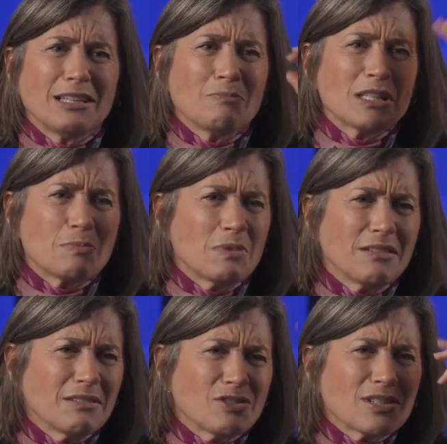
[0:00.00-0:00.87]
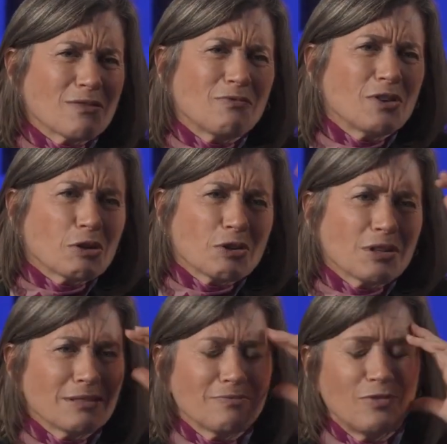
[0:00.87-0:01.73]
It must be just a
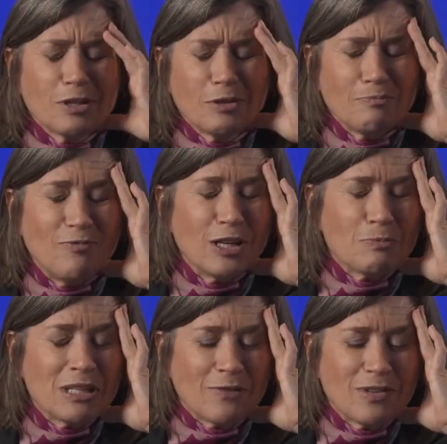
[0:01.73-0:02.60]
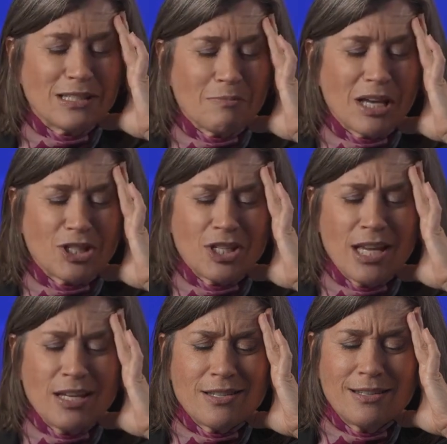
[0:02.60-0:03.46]
figment of his
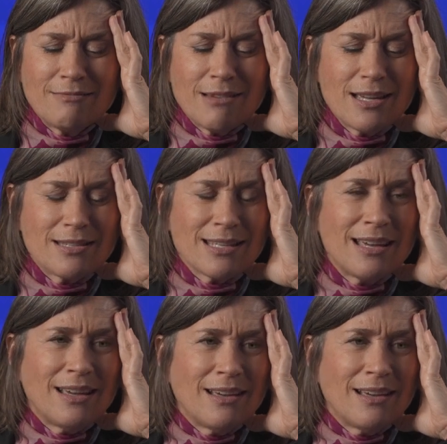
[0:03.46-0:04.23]
imagination, right?